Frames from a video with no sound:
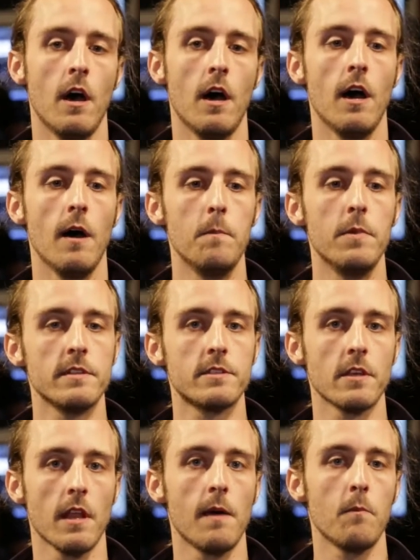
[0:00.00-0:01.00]
But
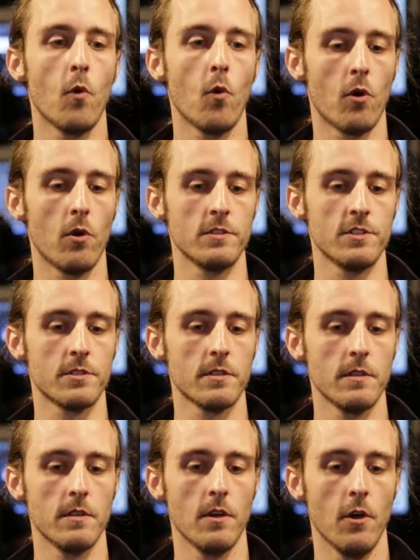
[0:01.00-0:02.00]
it's a lot more just
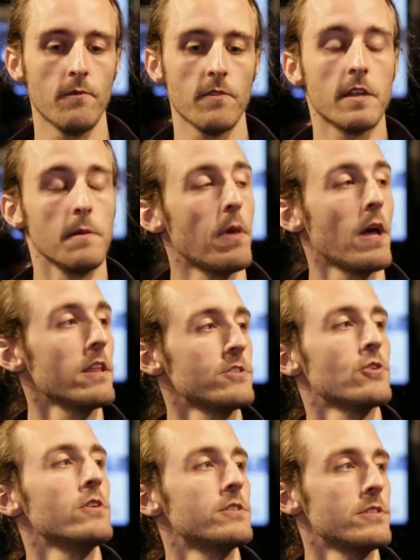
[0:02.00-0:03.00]
hopefully compelling
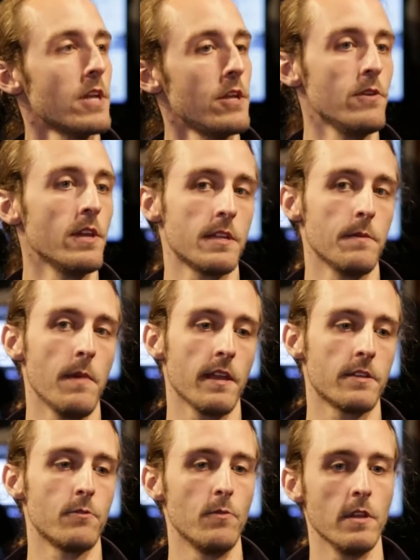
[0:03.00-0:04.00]
choices that you get to
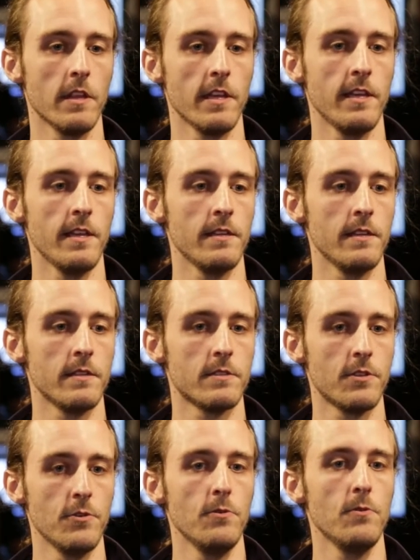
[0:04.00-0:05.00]
make to really
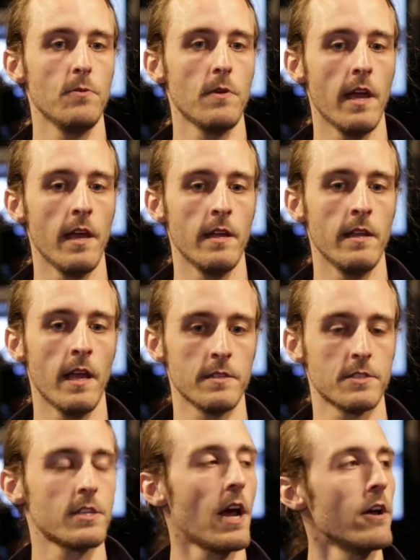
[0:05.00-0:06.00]
tune
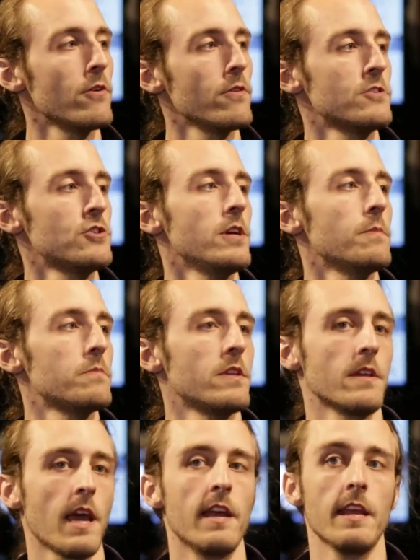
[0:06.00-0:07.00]
and style the ship to
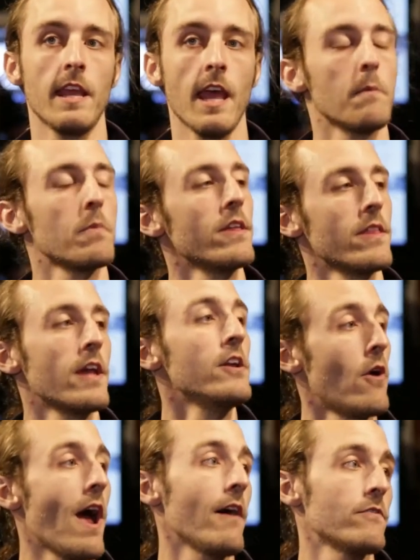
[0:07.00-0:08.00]
the kind of gameplay that
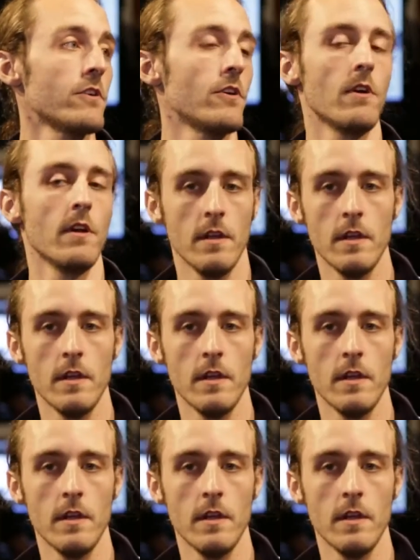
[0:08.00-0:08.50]
you're after.